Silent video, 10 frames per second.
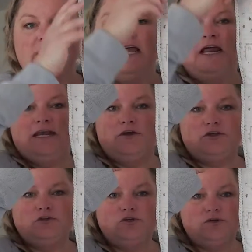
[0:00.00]
now
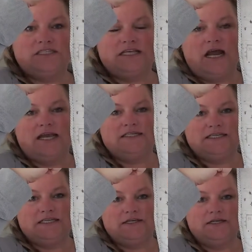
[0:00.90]
you'll notice that I
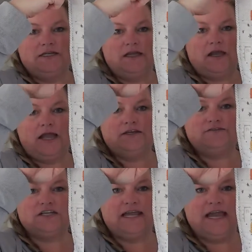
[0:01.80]
did kind of
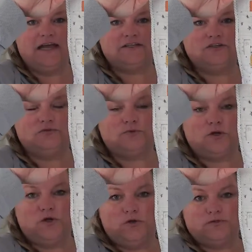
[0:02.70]
diagonal
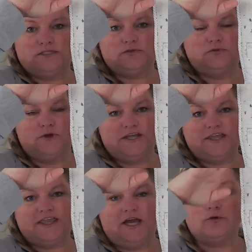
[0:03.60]
rows
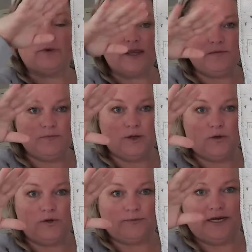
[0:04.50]
with a
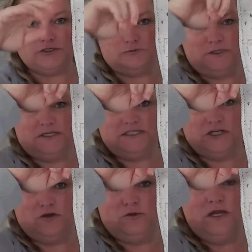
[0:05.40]
rainbow arrangement.
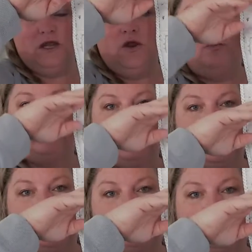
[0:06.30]
So
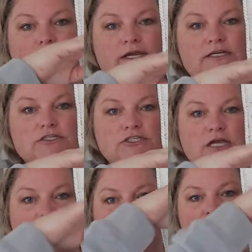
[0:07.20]
red, orange,
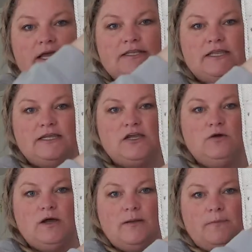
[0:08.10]
yellow, and they go
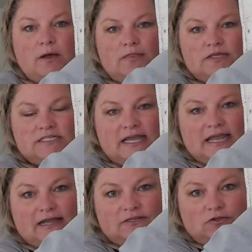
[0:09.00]
up on the
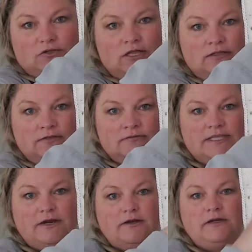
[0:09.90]
diagonal
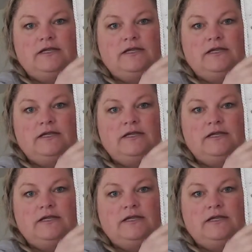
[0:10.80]
there,